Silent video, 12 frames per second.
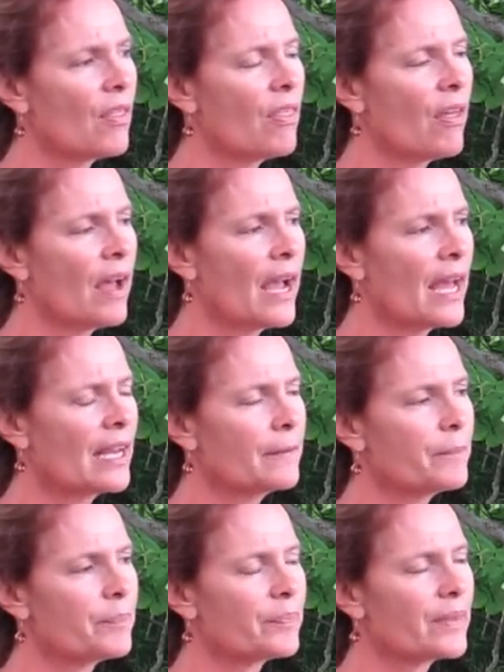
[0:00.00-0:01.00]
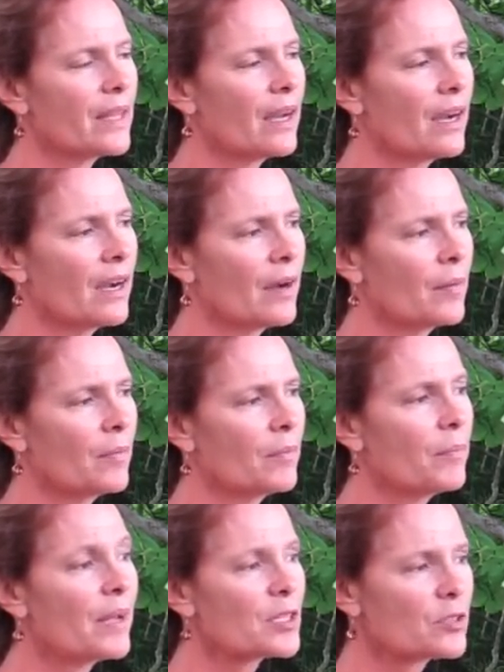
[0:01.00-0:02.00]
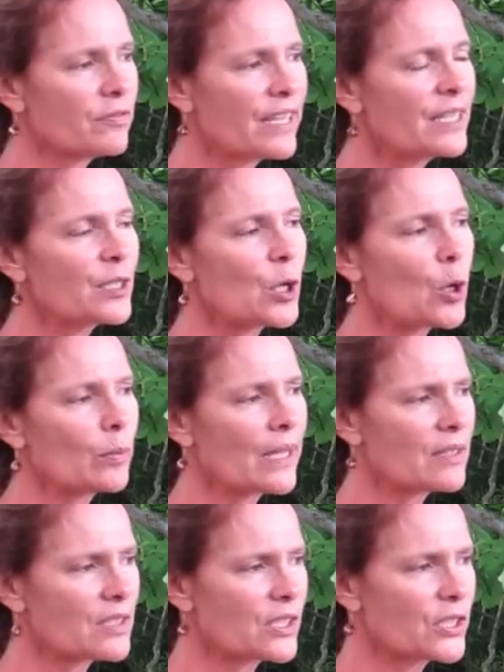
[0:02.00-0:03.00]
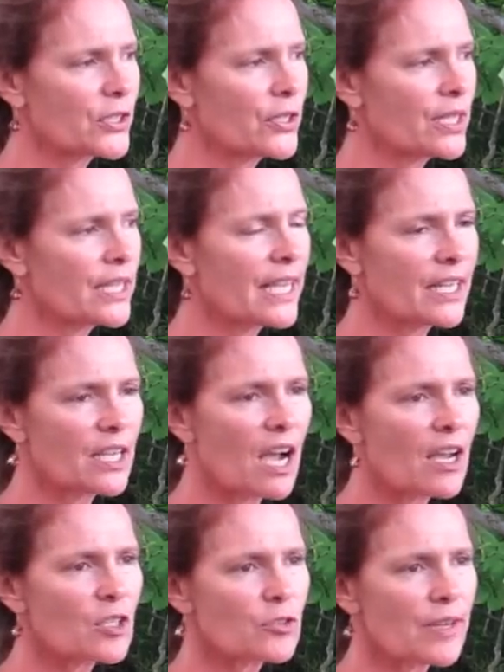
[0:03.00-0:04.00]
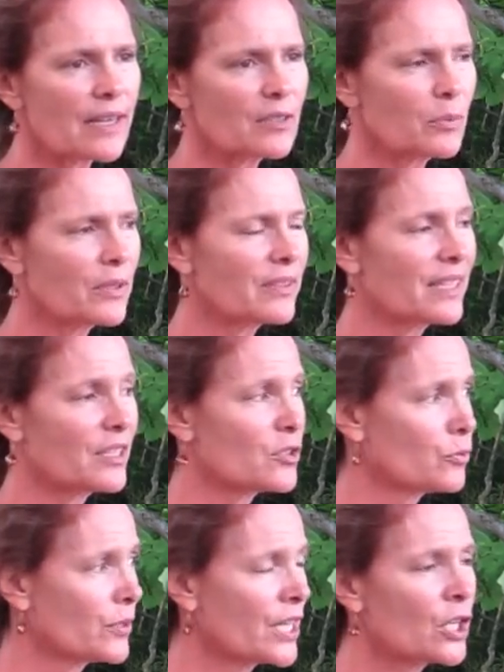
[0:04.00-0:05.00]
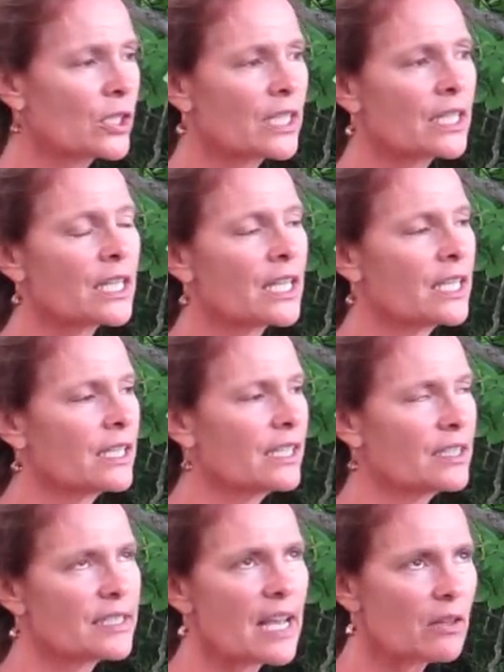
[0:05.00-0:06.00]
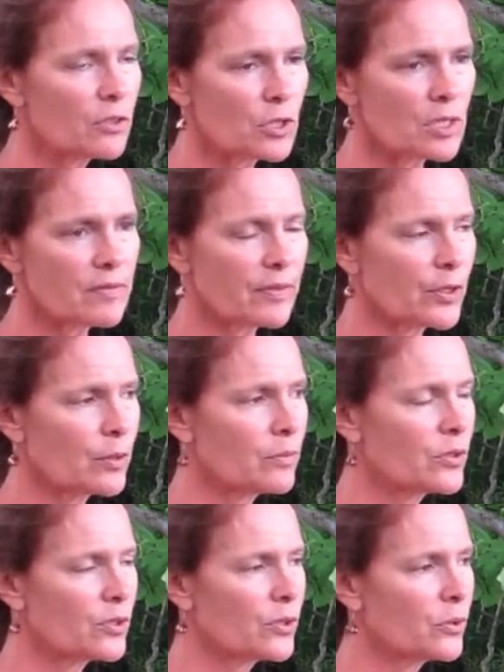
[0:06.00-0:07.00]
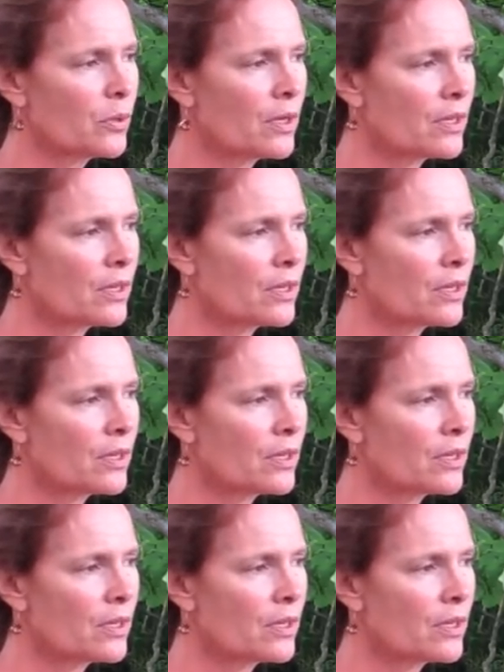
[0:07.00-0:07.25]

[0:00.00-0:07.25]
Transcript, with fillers: that um, Pennsylvania Homeland Security had contracted with an Israeli intelligence firm to